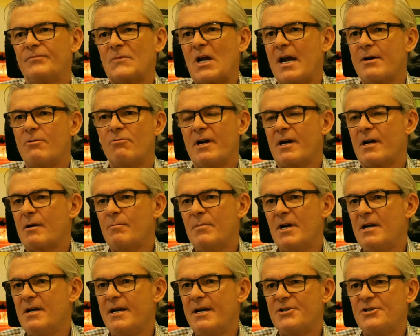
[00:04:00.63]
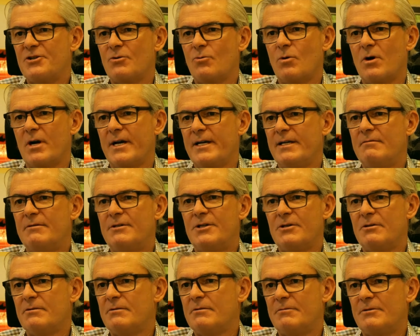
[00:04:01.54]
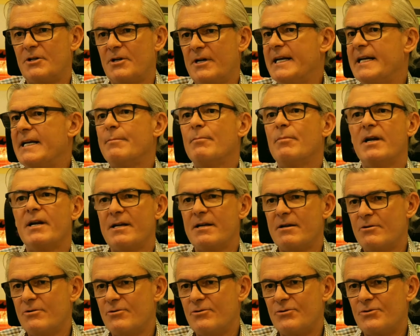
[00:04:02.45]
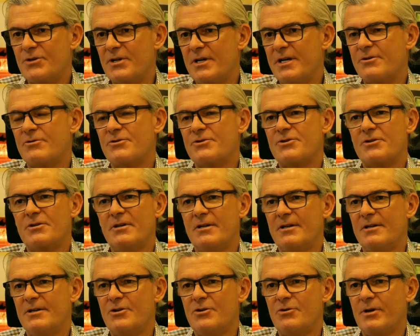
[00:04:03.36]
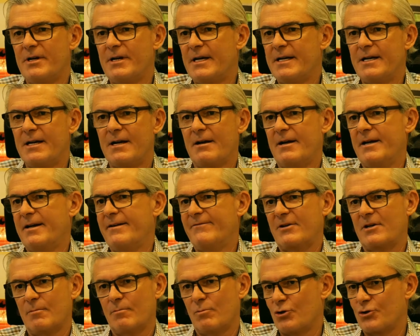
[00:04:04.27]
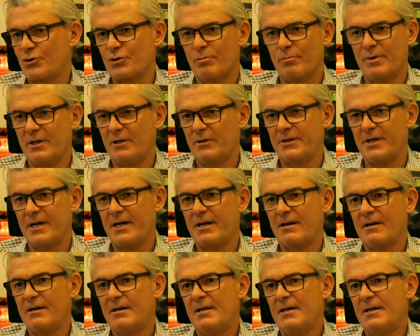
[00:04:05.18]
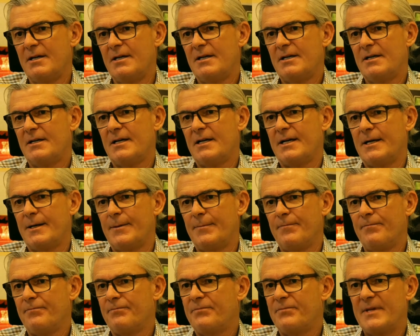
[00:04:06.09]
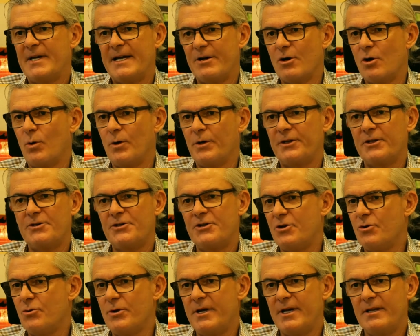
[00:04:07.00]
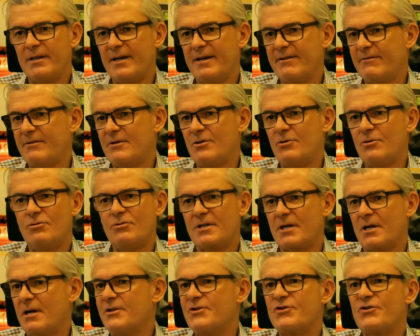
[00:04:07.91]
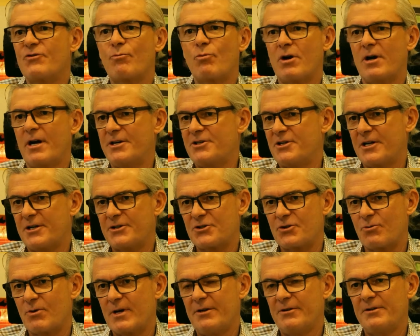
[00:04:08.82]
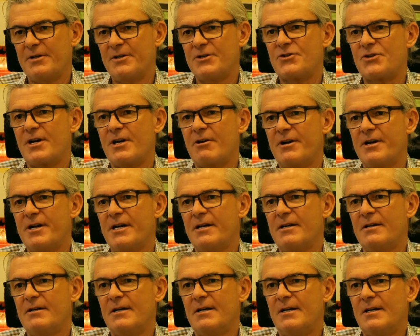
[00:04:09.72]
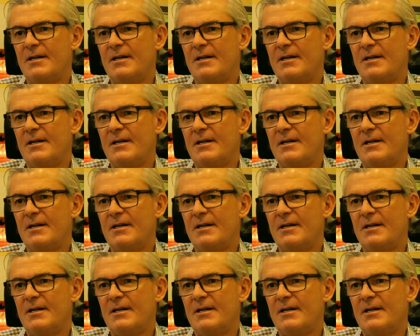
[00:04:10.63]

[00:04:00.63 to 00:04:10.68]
I'd recommend Nationwide to anybody who's interested in doing any kind of commercial building. They know what they're doing. They do tons of projects around this area,